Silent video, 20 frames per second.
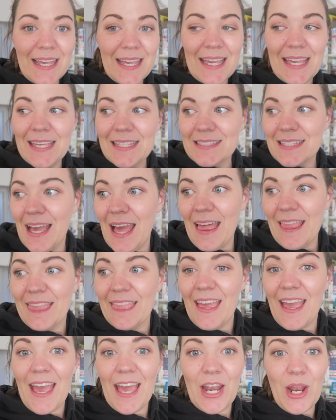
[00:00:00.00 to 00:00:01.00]
eat
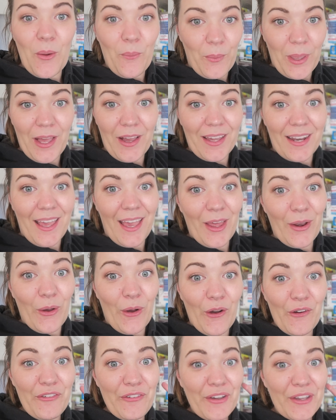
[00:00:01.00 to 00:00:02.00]
and then we are going to head
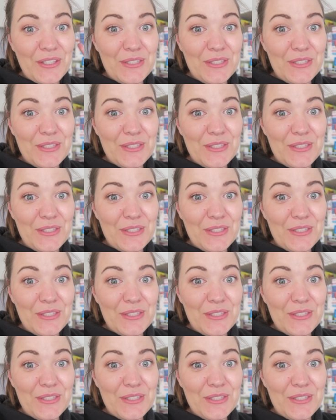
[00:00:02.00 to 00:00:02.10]
off.